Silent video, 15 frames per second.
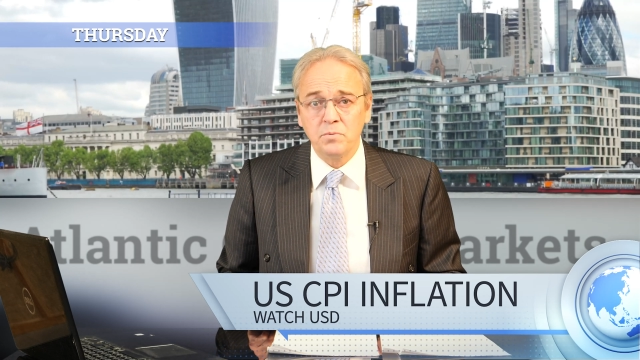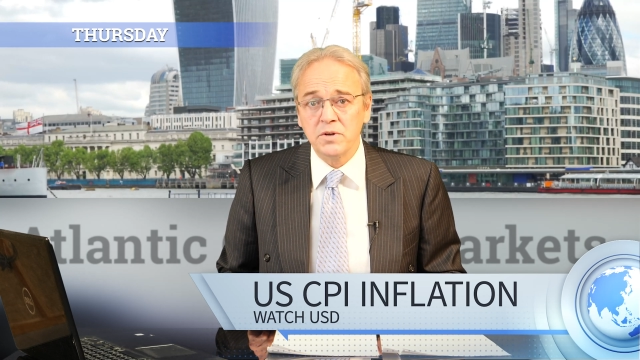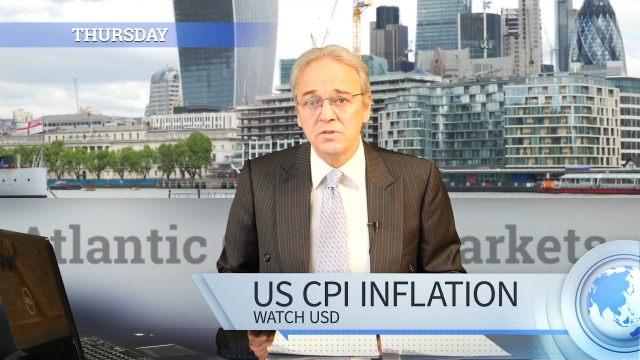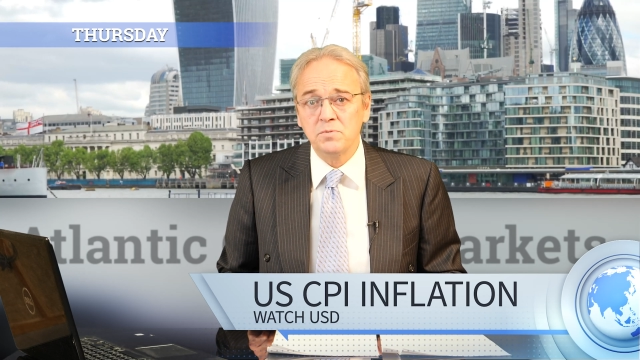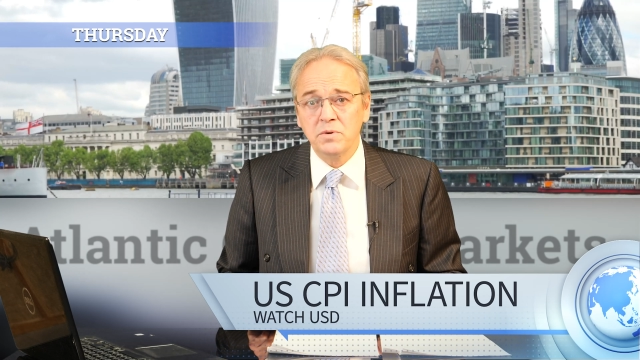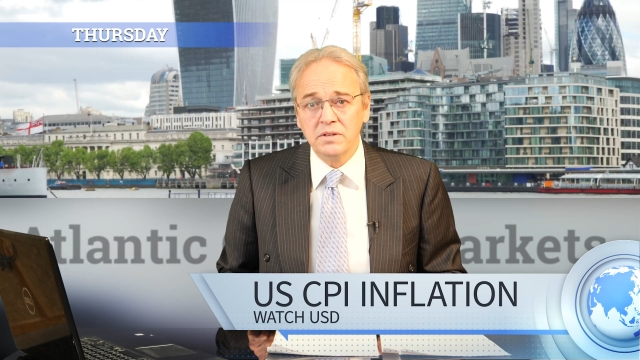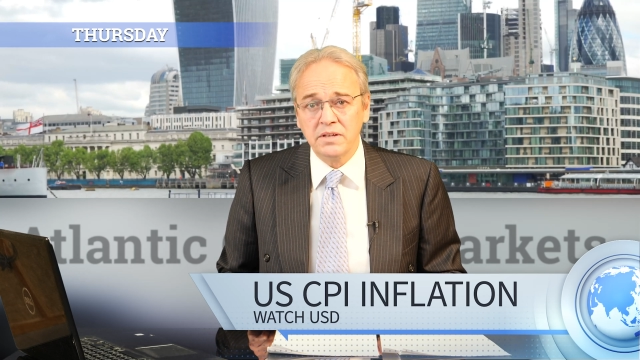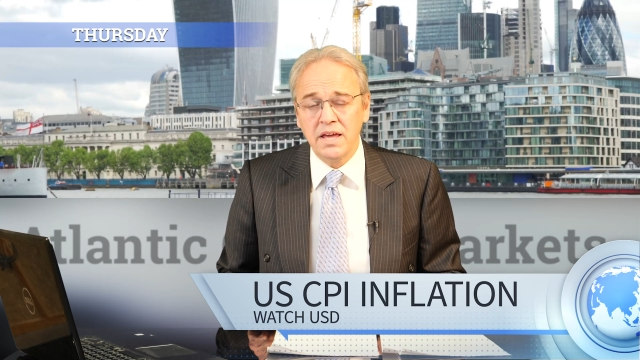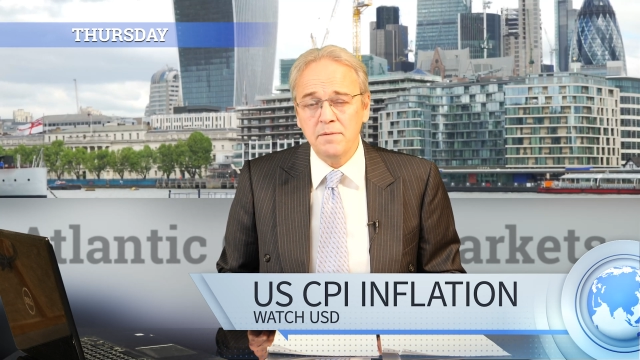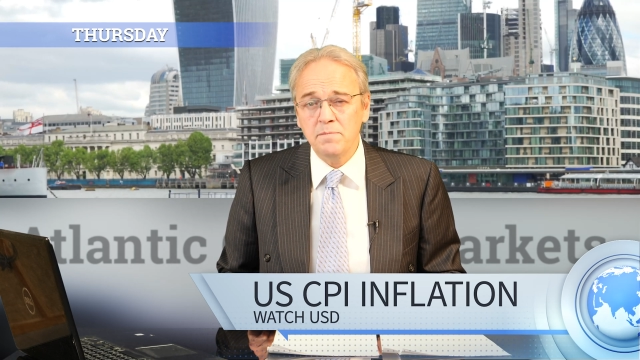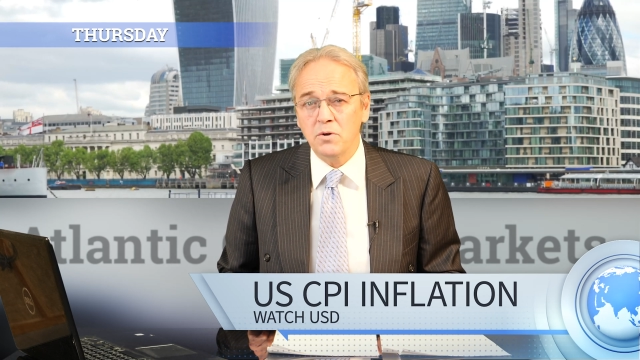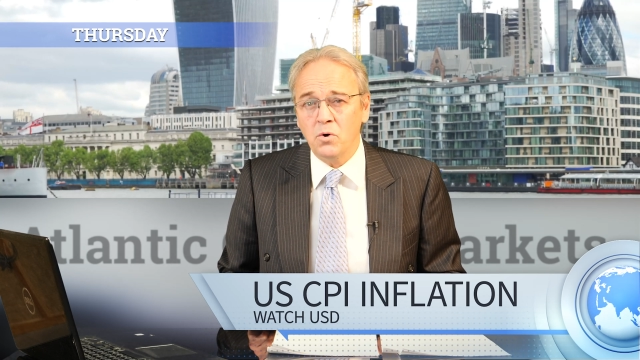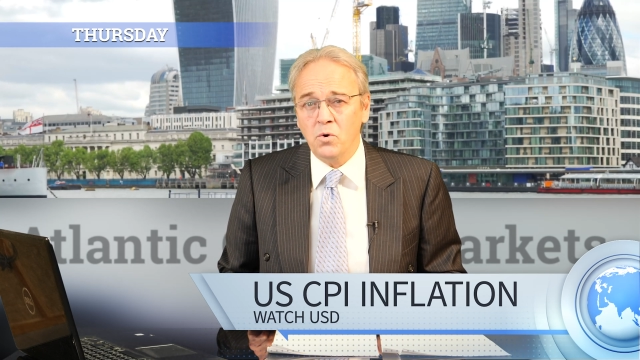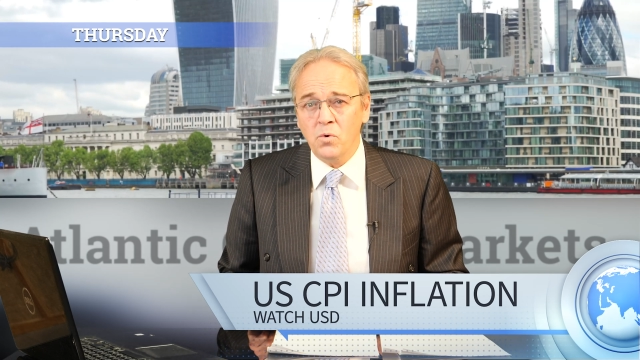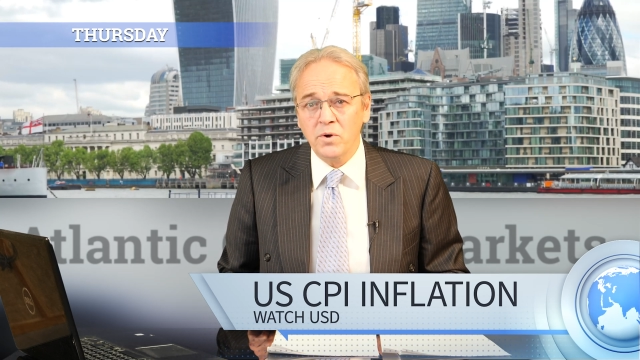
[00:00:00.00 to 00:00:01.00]
which will keep
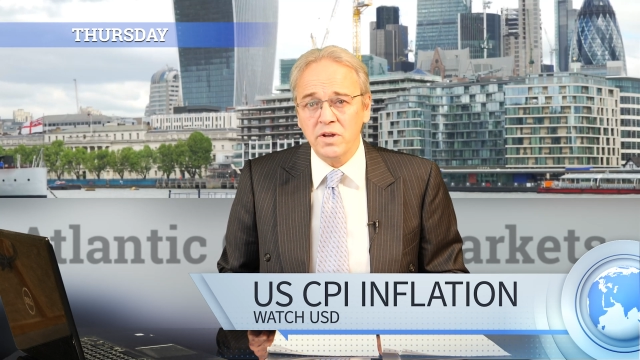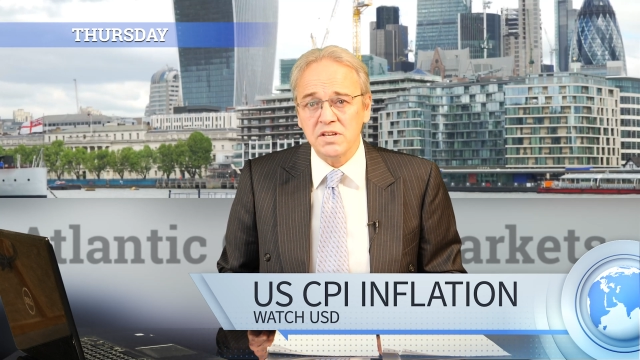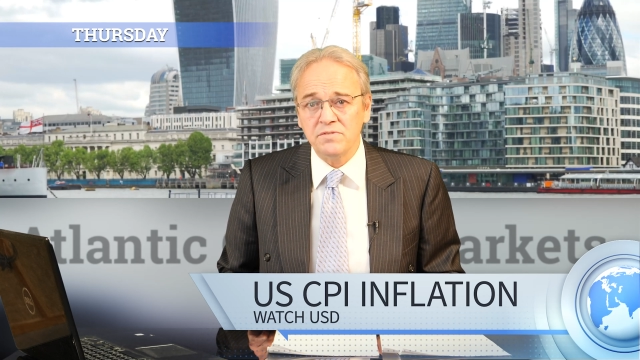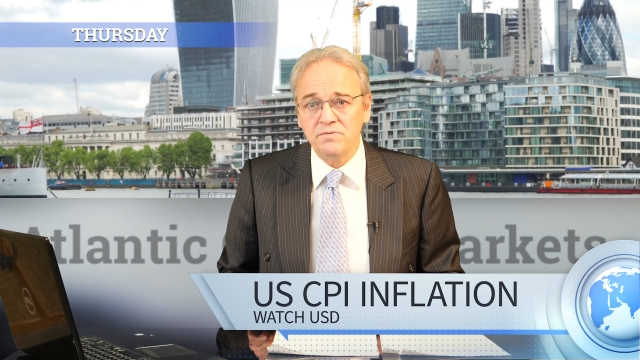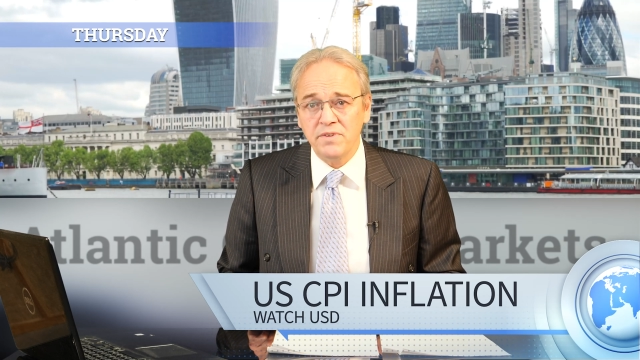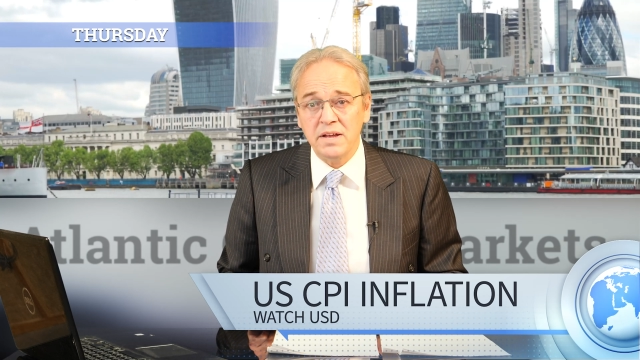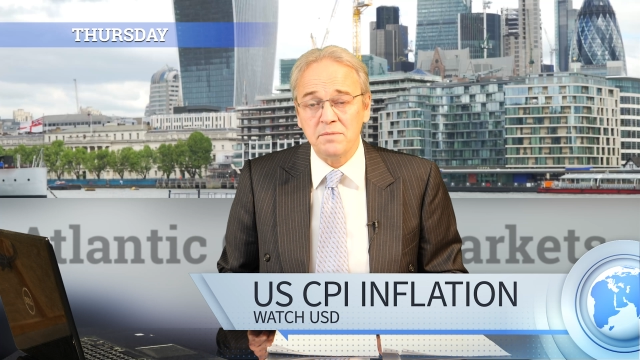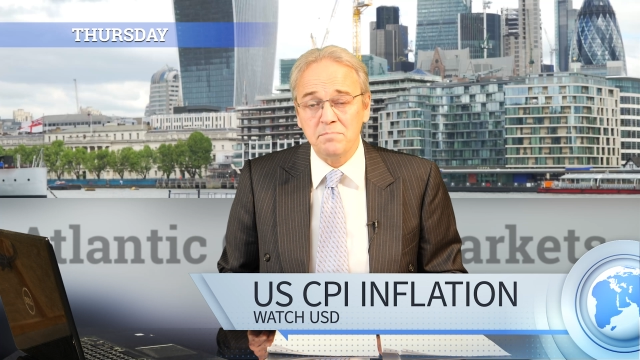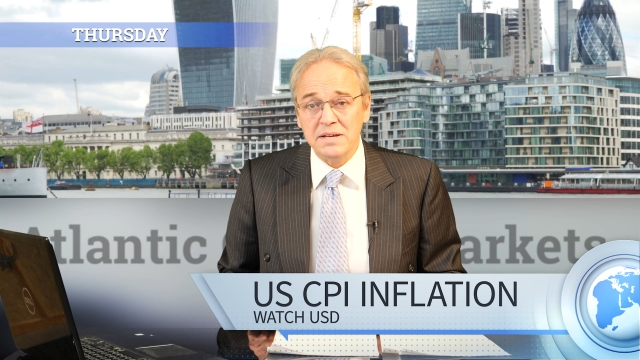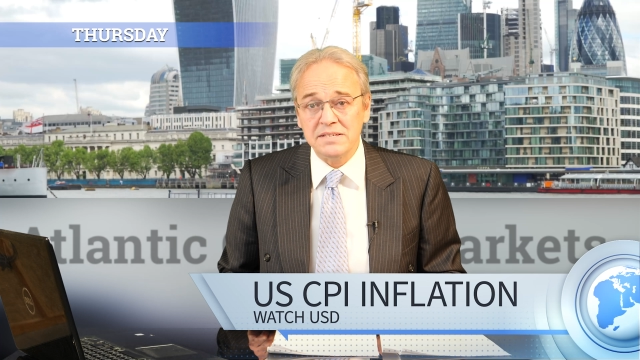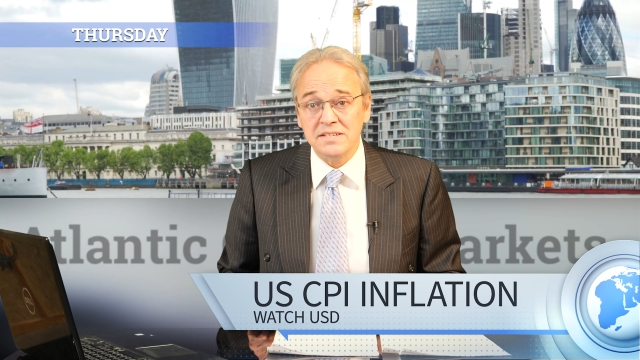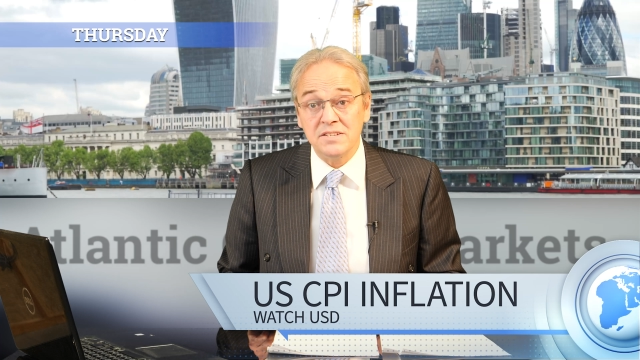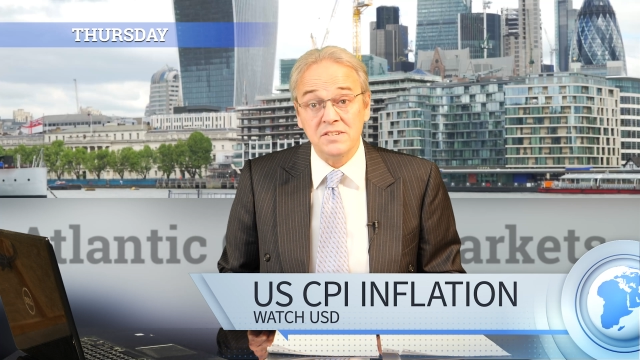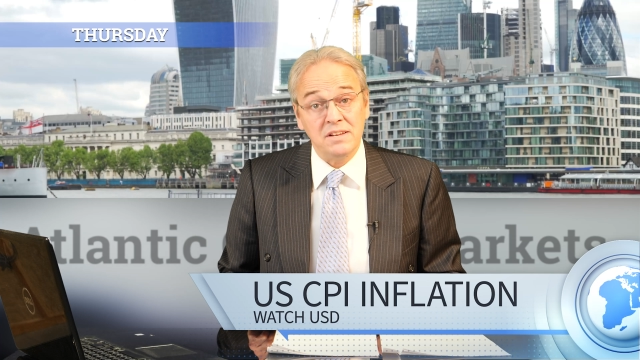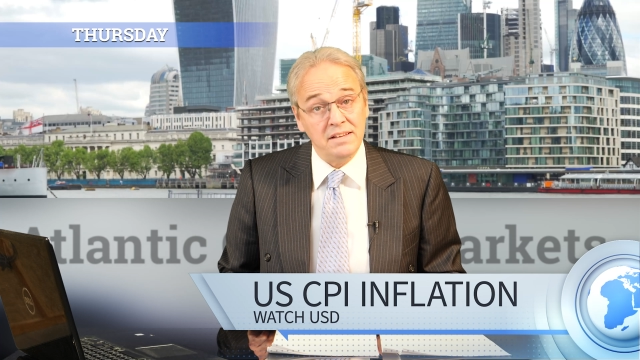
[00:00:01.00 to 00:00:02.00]
the hawkish Fed
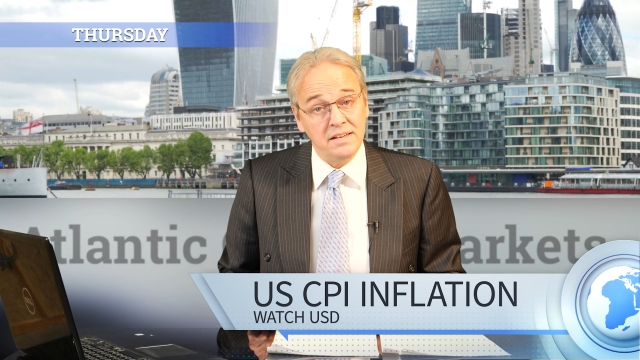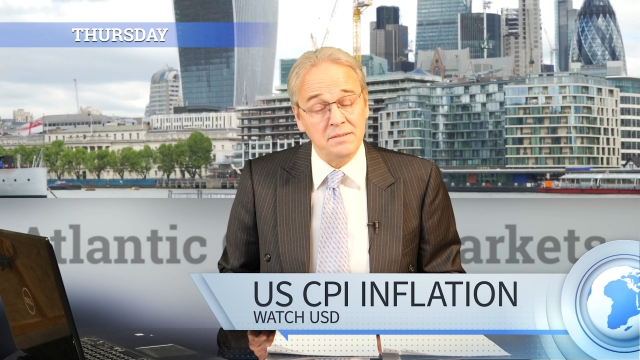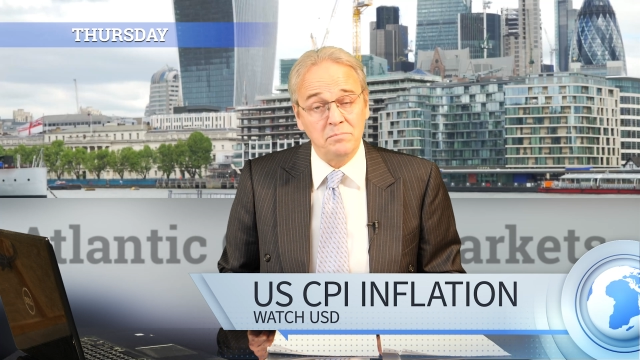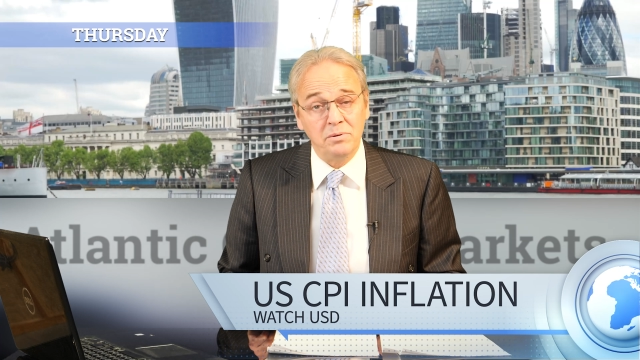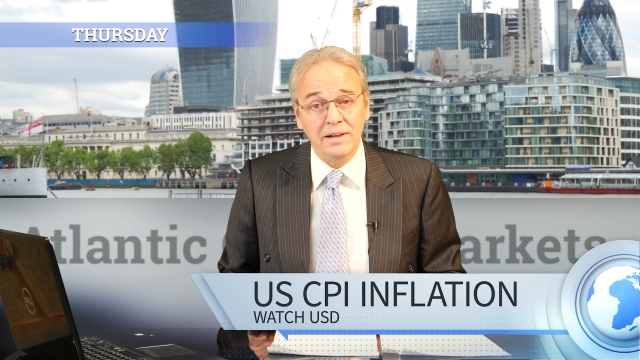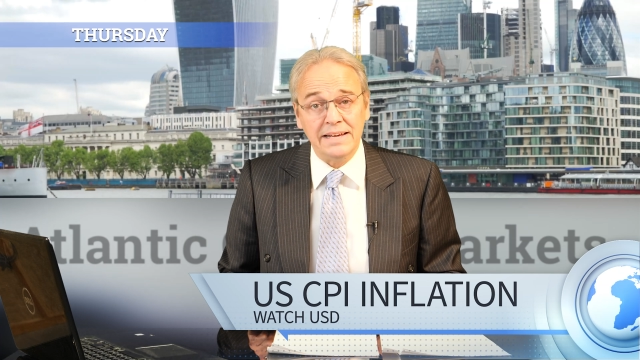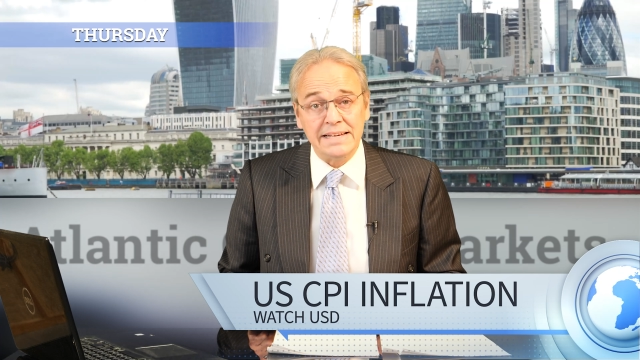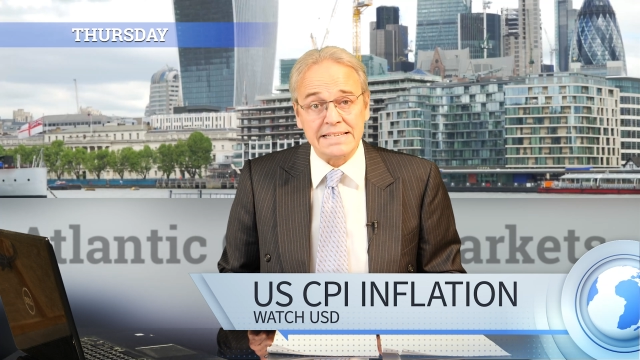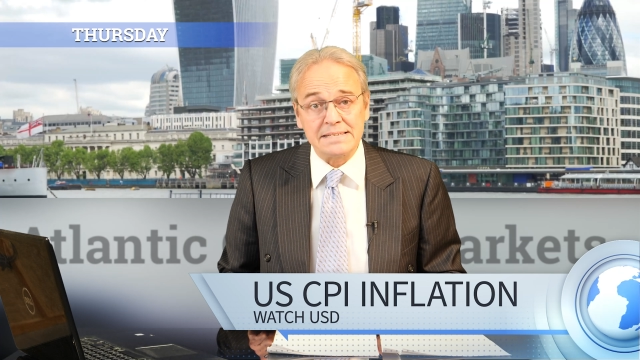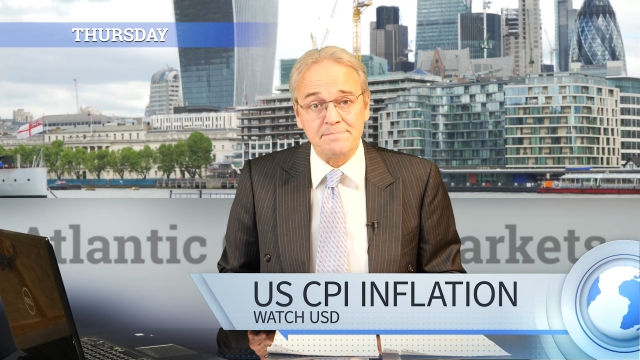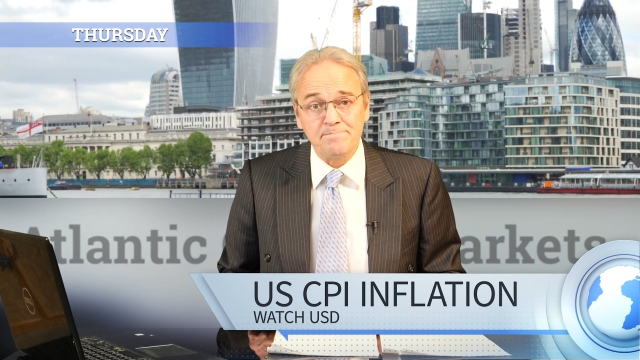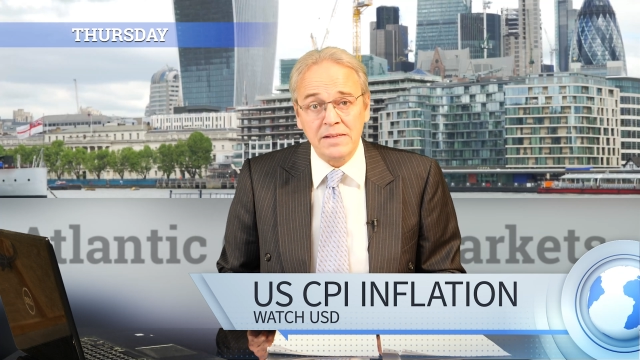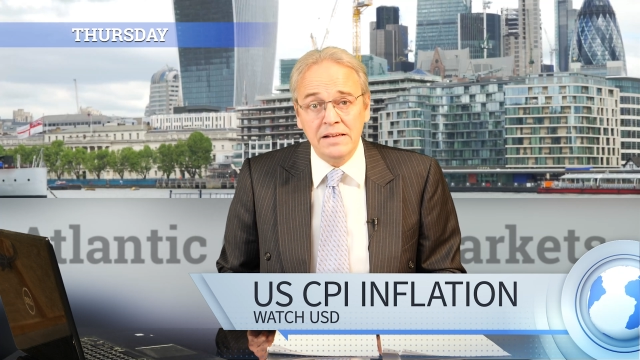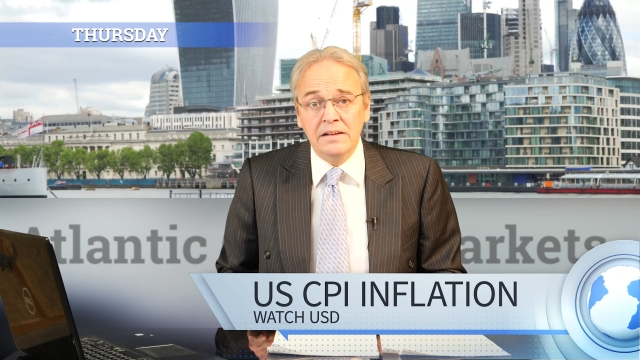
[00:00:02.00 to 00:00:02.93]
message in place.